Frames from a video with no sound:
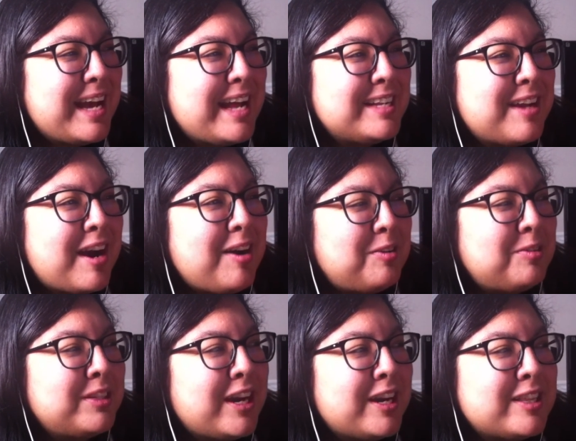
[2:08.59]
And not
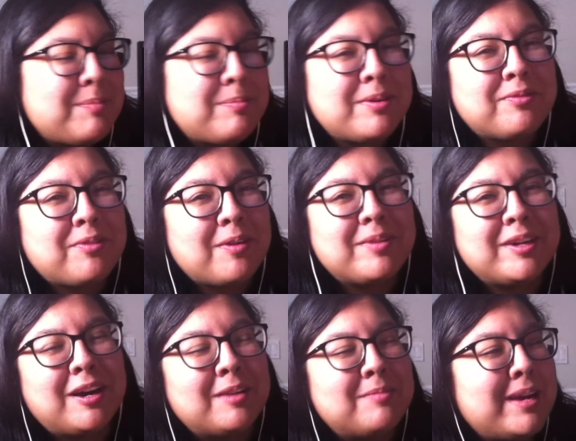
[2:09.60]
only are they
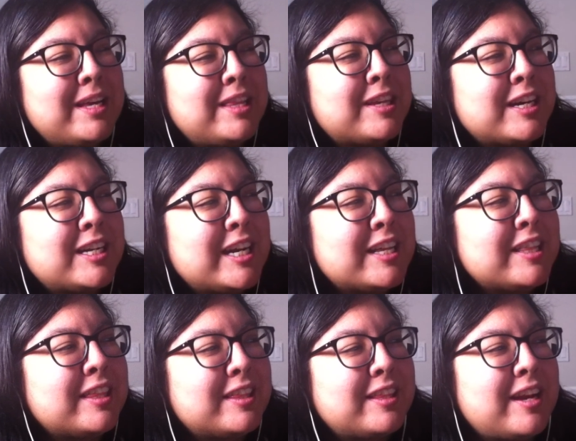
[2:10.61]
performing on May
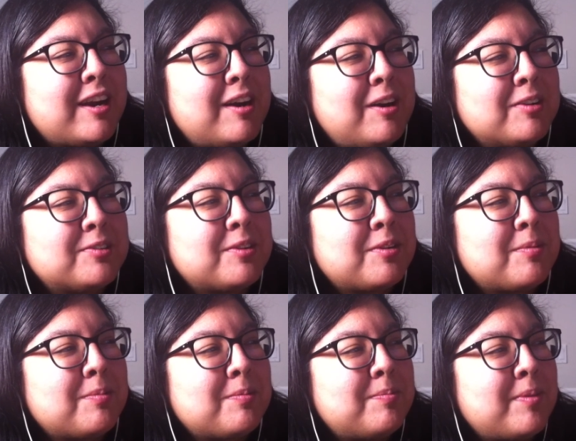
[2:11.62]
30th, they are
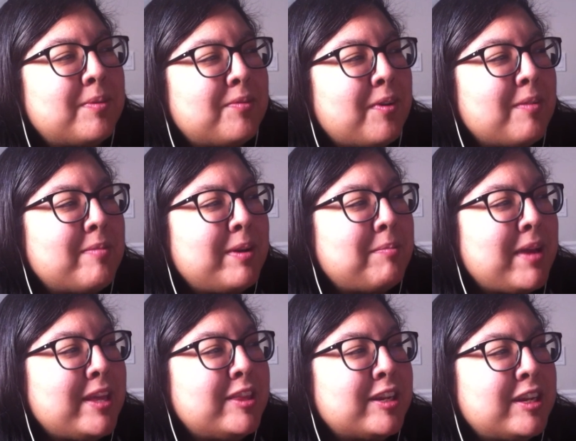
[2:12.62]
also performing
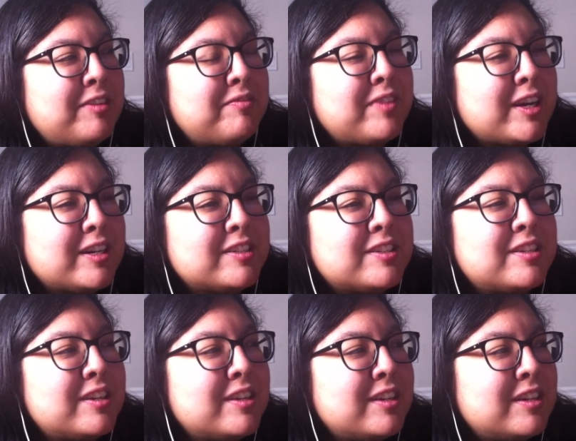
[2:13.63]
May 31st.